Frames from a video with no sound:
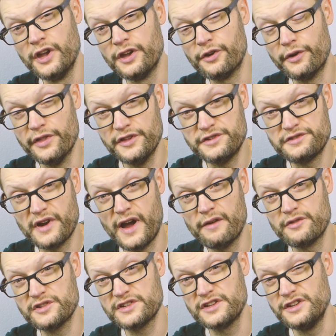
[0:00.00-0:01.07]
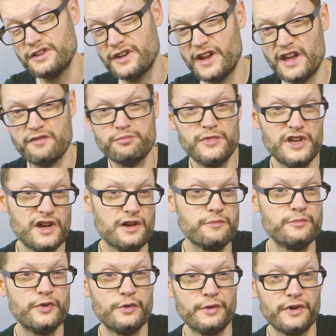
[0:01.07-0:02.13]
You're in the driver's seat. You can have me
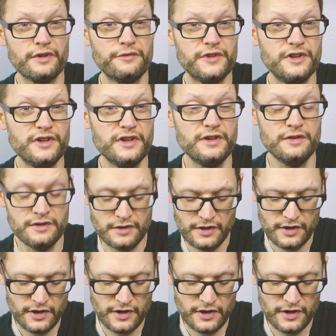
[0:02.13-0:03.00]
on board if you need